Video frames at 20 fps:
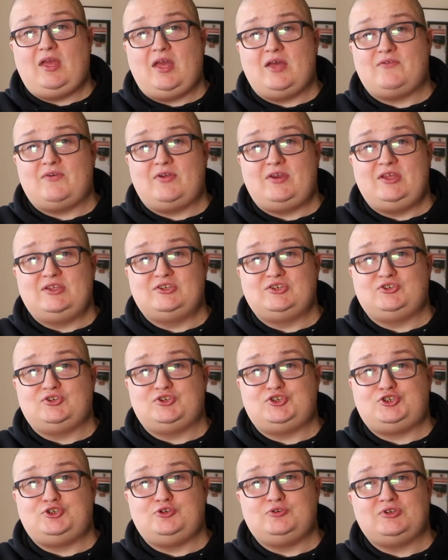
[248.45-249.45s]
If I need to
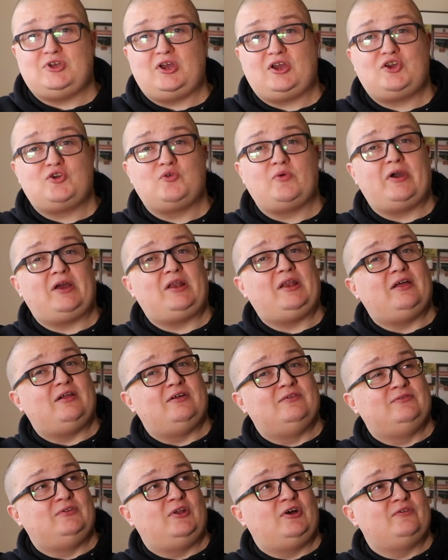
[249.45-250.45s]
just shoot a quick
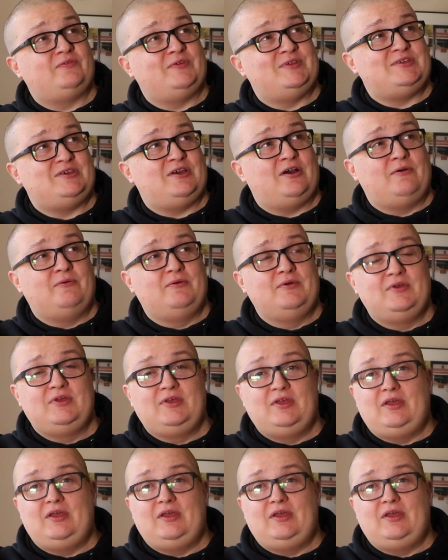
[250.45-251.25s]
little vlog video,